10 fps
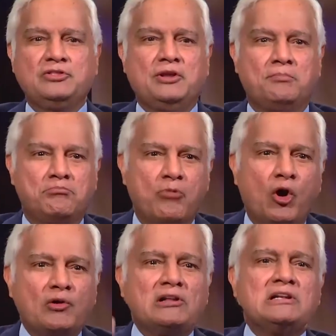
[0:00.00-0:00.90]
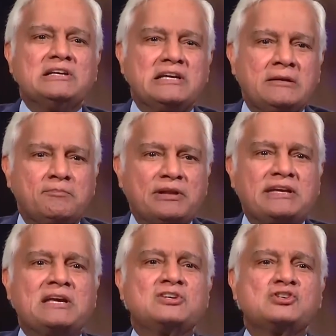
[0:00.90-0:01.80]
The moral
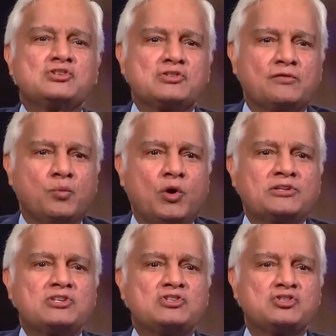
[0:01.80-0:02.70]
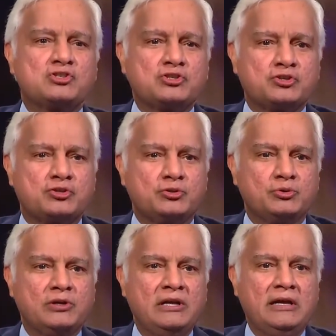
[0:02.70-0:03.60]
implications of what is true.